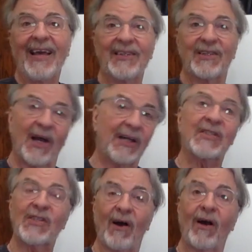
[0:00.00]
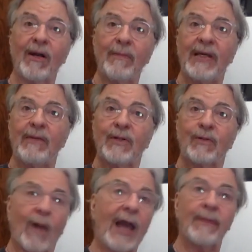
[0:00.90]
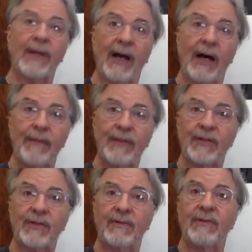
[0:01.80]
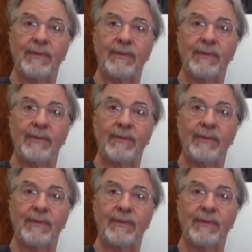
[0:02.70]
and cut his arm, he would wrap it up and